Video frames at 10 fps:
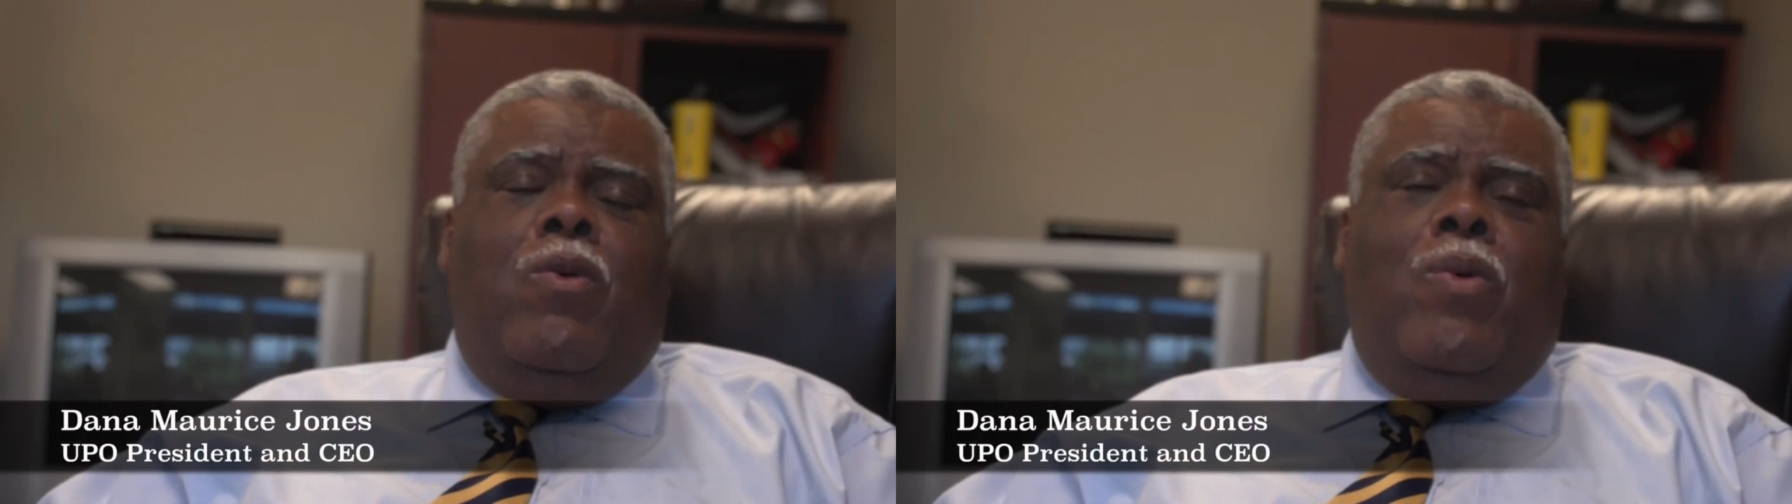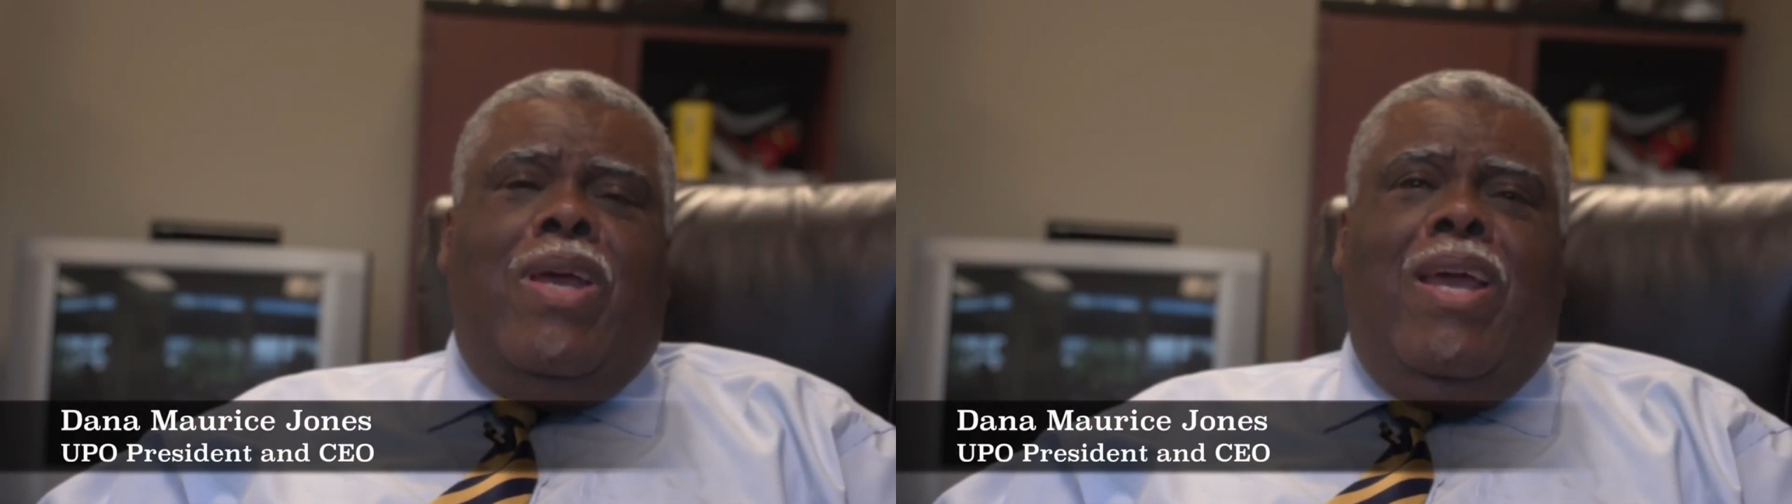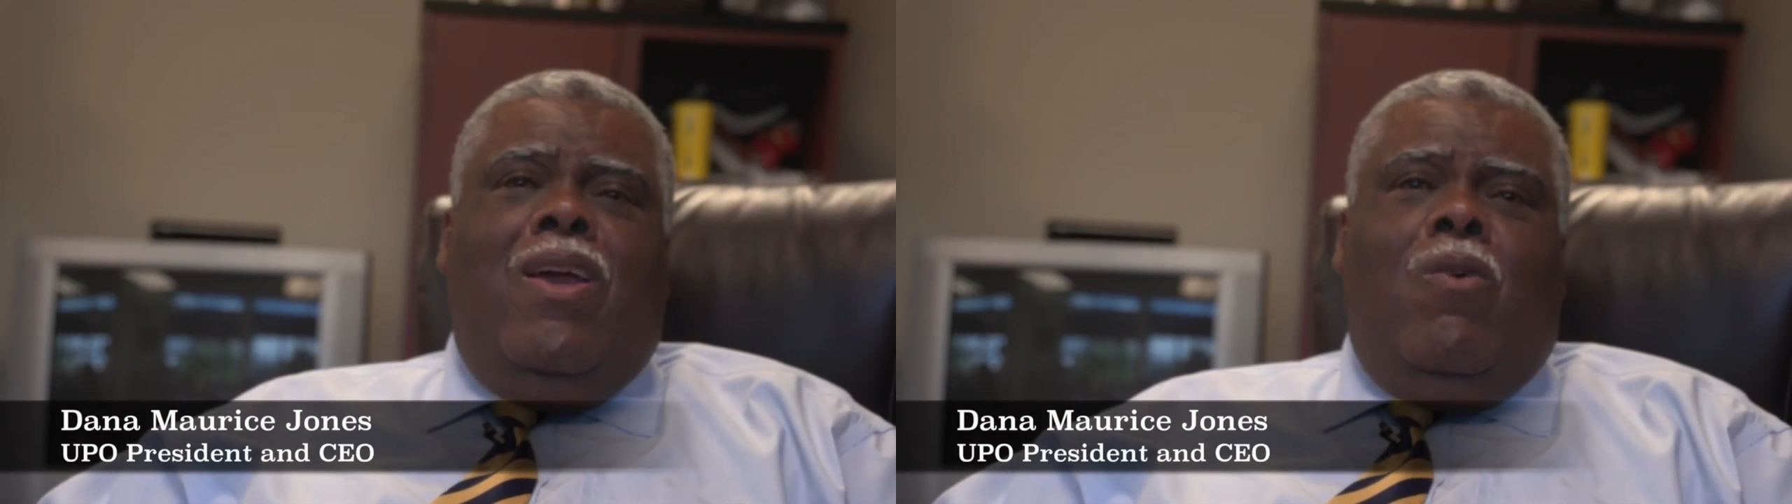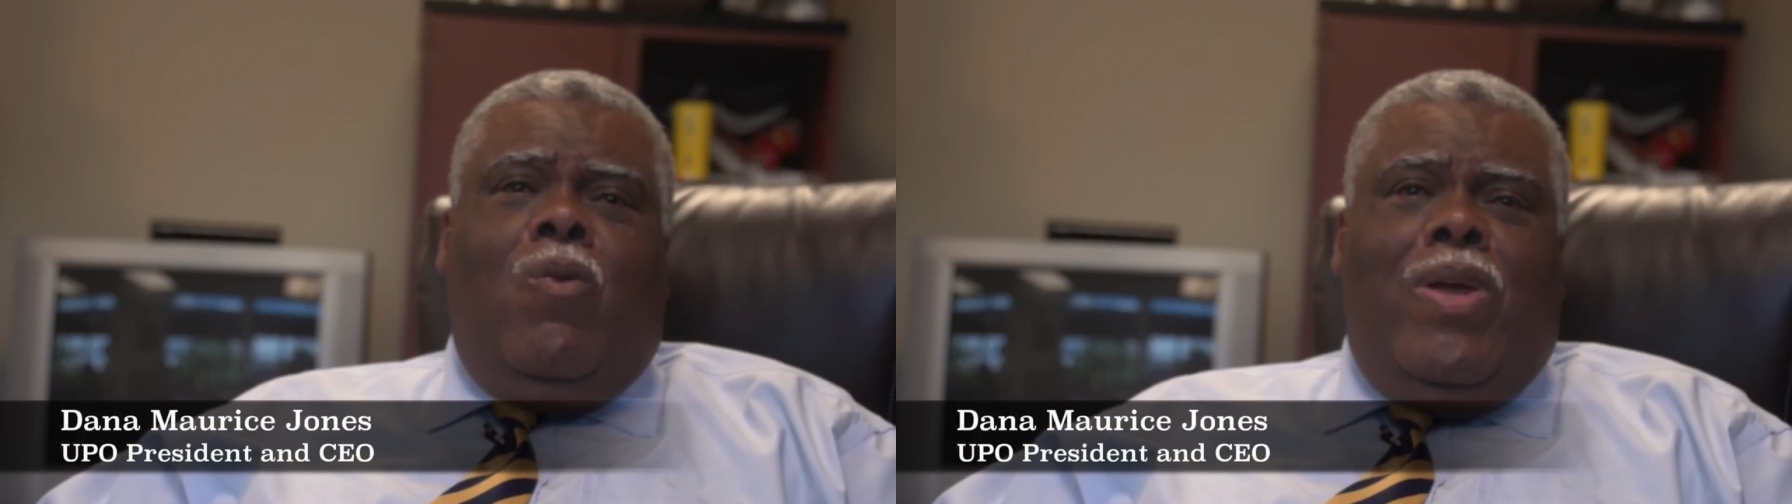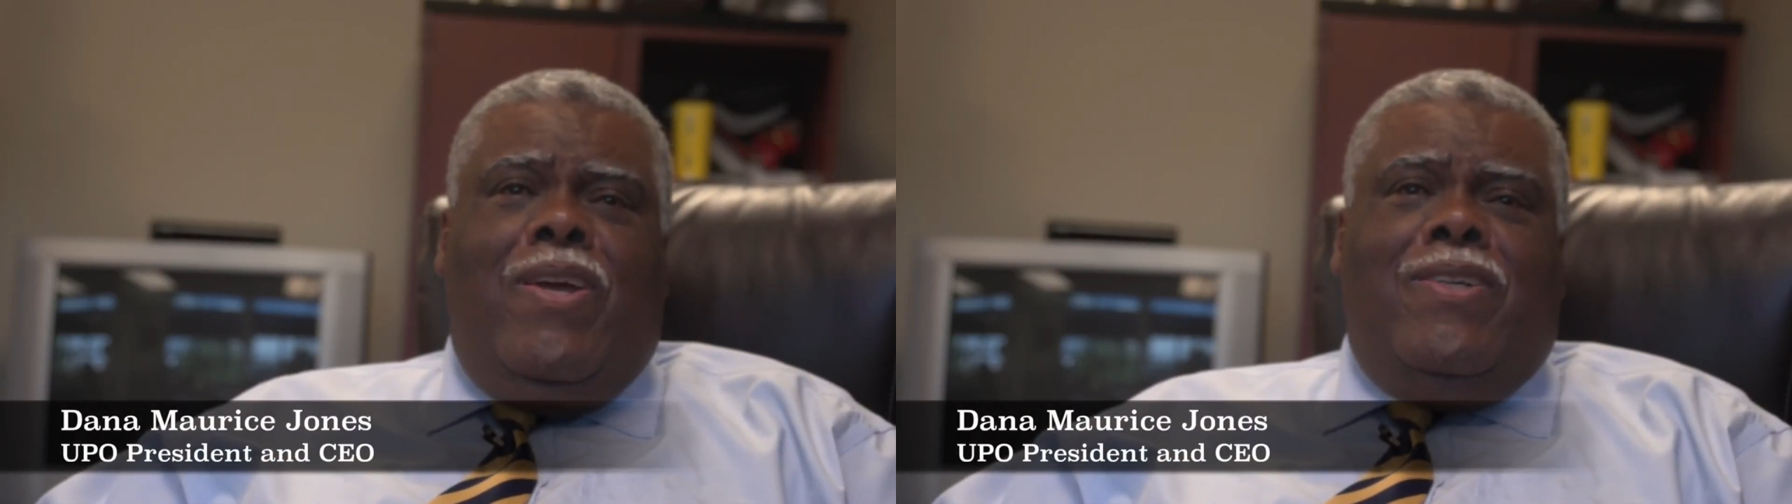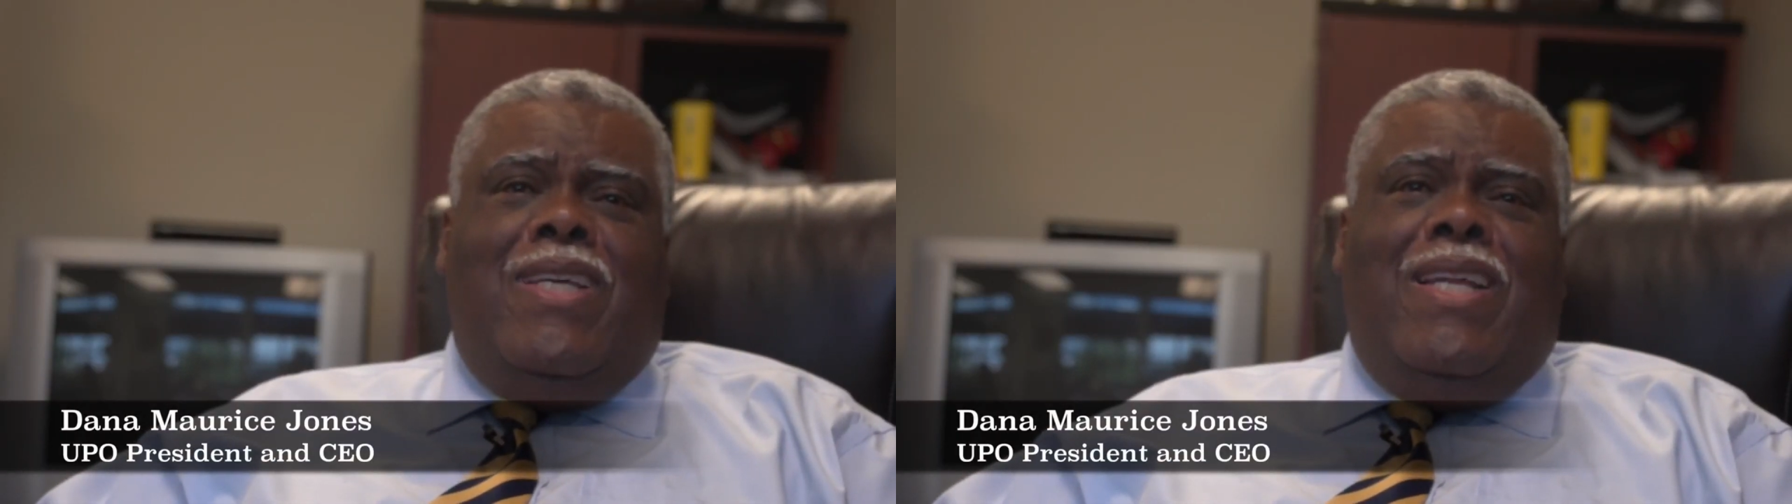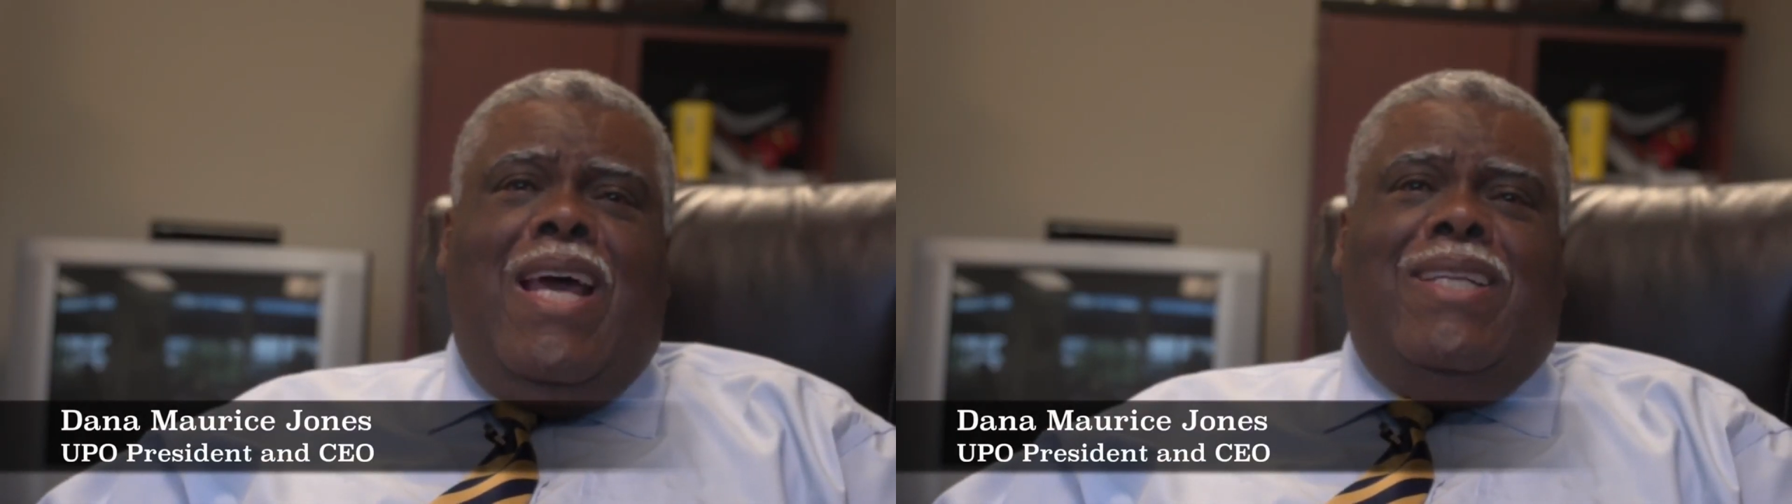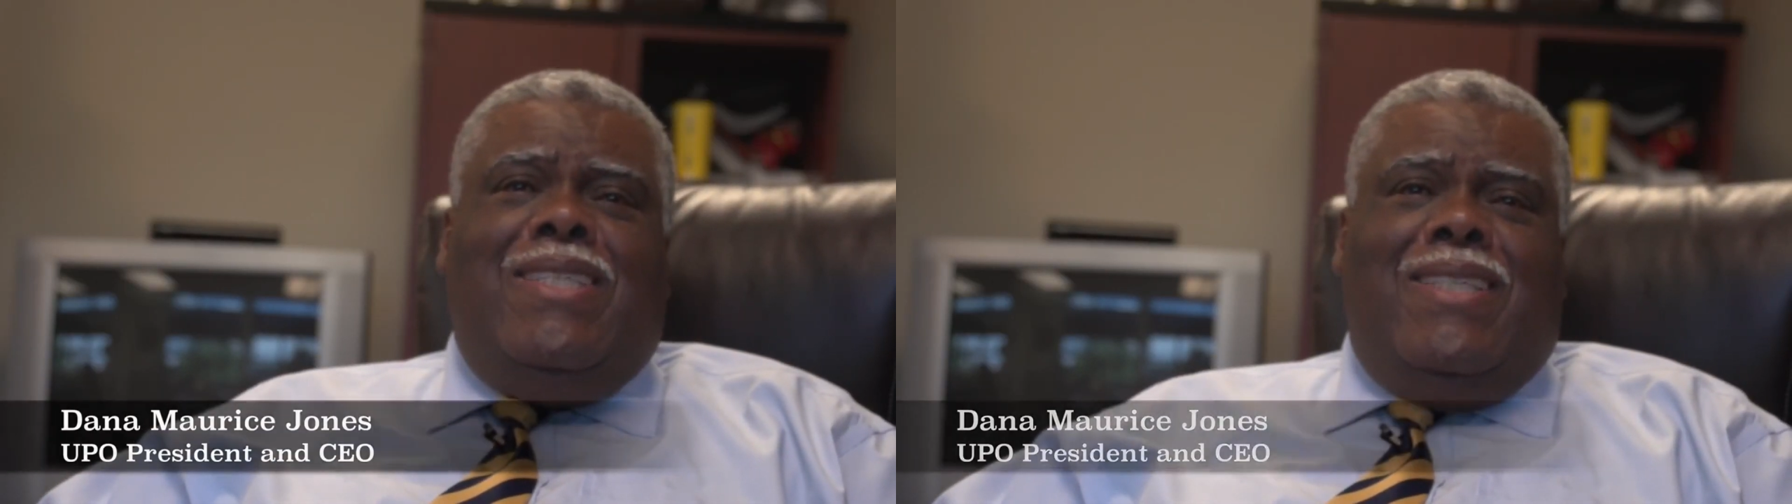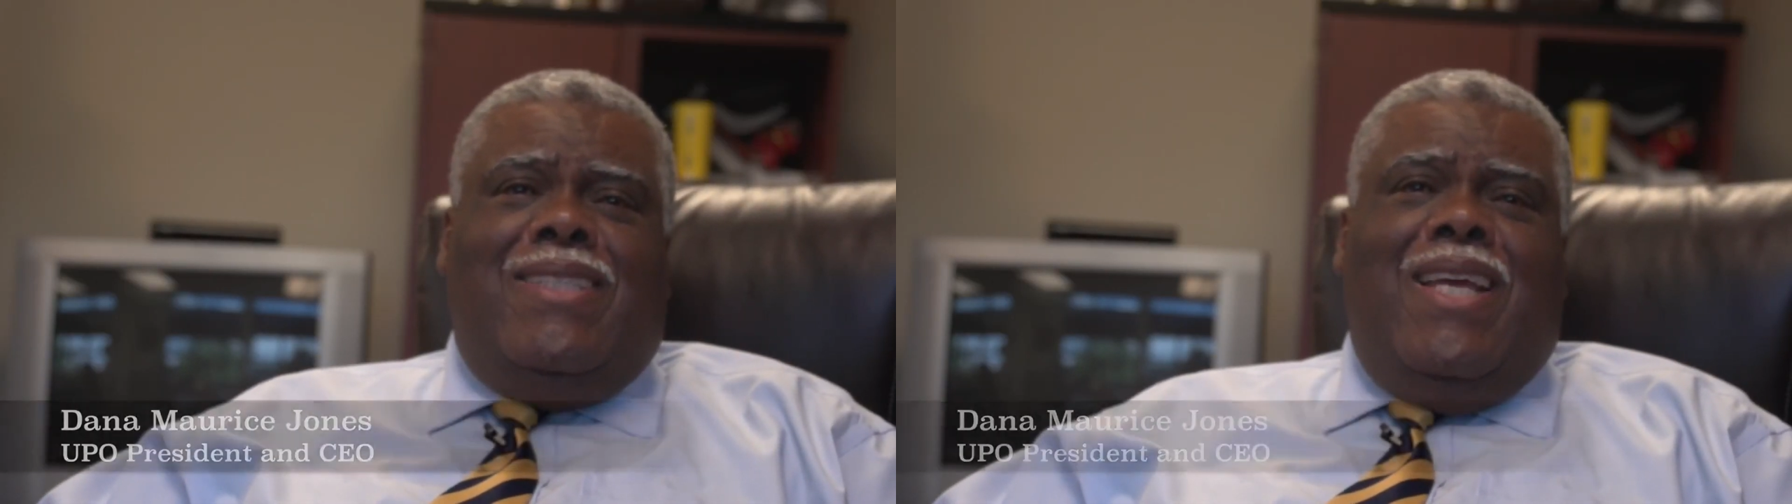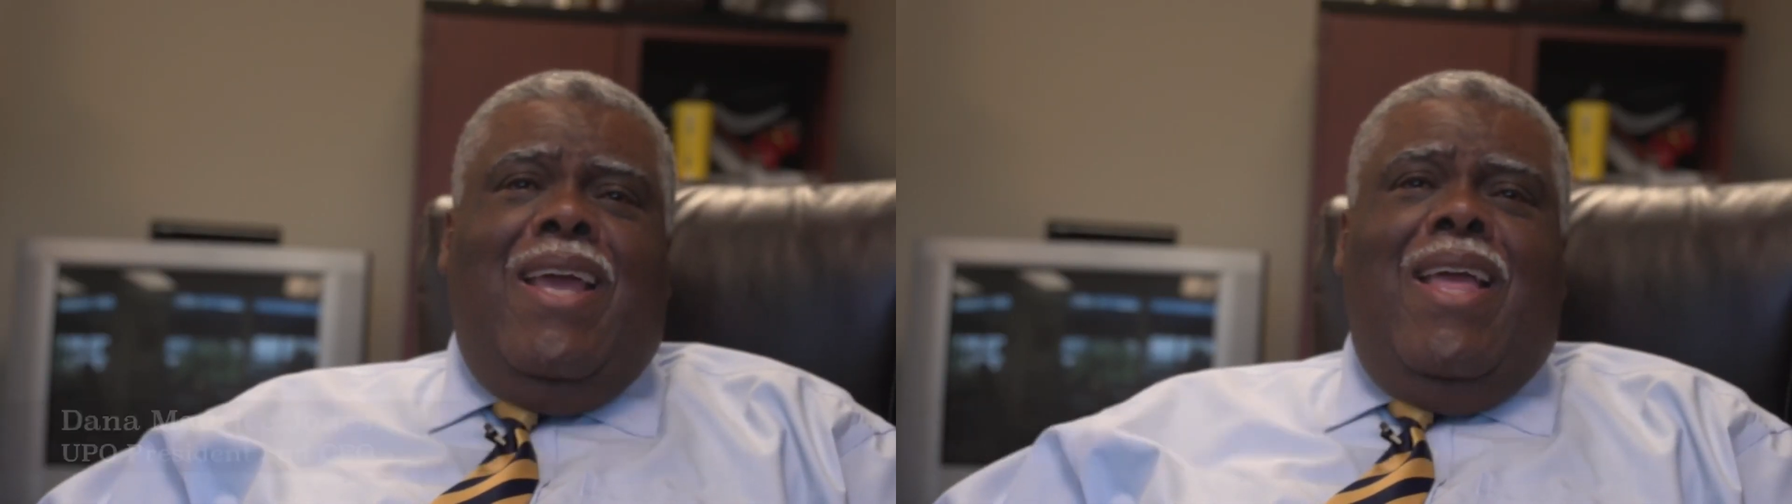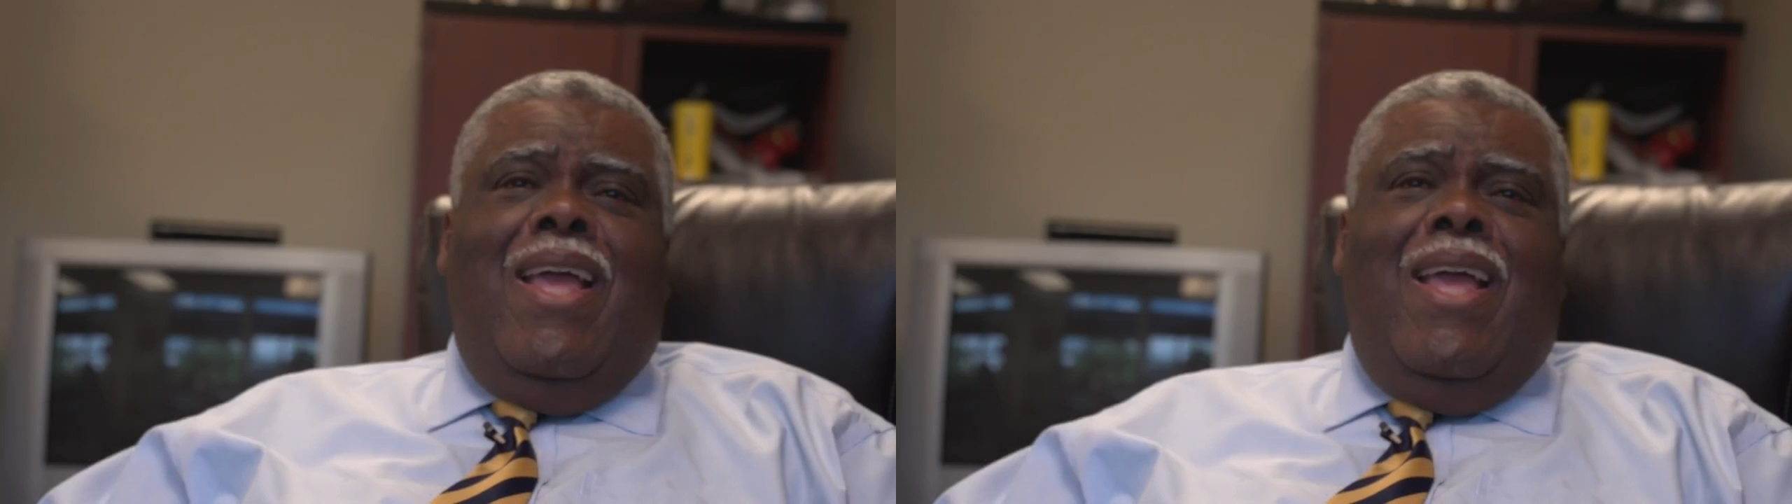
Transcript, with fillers: to create careers and not just